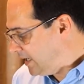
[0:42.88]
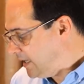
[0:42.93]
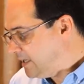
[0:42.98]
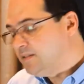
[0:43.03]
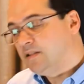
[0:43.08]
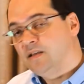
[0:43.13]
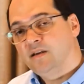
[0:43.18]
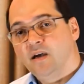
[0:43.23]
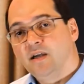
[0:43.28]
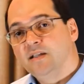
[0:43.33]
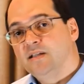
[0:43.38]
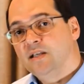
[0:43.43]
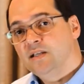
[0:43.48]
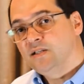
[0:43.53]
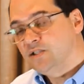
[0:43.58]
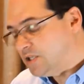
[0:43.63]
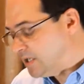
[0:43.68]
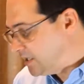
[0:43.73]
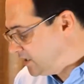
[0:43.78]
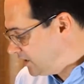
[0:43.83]
and the right
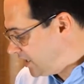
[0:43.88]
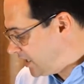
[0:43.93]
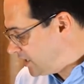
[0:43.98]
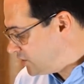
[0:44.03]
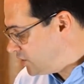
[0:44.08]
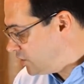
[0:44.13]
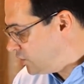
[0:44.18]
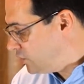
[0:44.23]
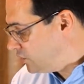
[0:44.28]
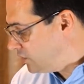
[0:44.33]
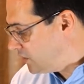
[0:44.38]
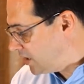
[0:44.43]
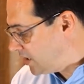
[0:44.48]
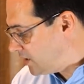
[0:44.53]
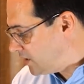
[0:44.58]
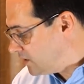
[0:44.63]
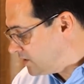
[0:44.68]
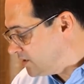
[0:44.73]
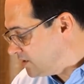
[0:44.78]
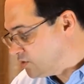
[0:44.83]
hand channel actually
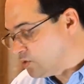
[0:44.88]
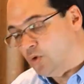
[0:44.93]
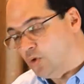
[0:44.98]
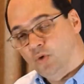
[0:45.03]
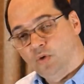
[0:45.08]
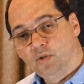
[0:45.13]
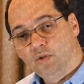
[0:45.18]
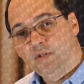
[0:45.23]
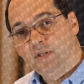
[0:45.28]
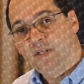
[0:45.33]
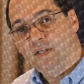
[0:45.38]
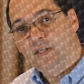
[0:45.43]
contains all